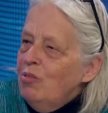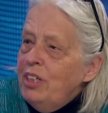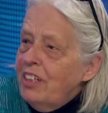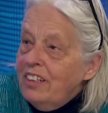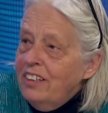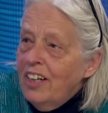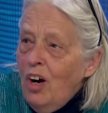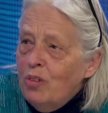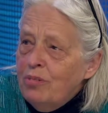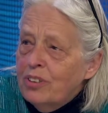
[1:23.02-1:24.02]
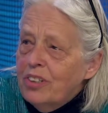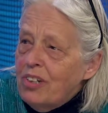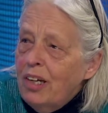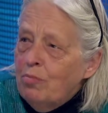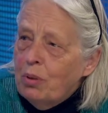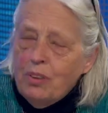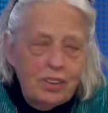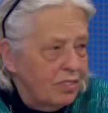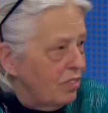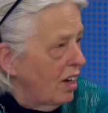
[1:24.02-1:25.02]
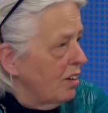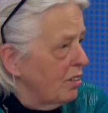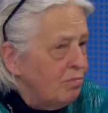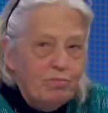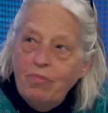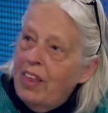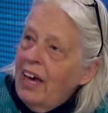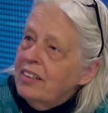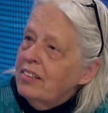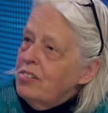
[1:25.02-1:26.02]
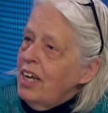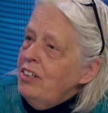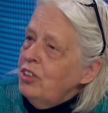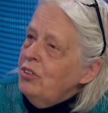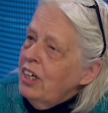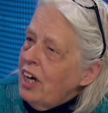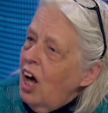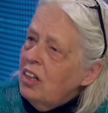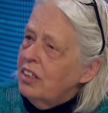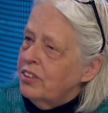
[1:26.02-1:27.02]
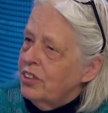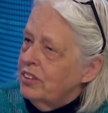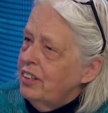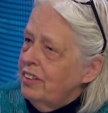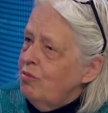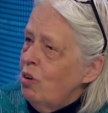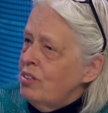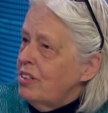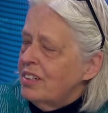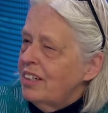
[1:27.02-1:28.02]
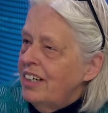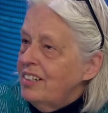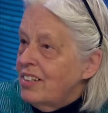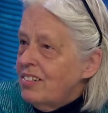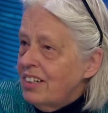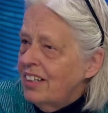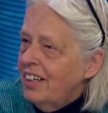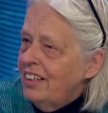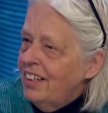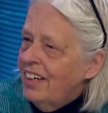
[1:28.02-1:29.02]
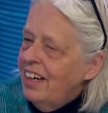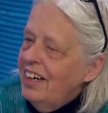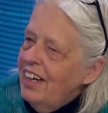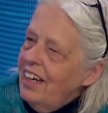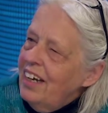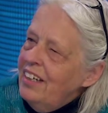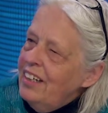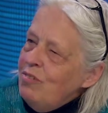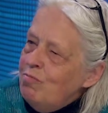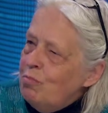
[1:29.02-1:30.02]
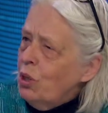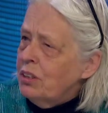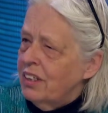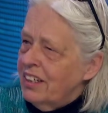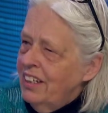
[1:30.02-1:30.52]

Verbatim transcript: we didn't know, for example, uh, that Zaytuna College was existing in in Berkeley.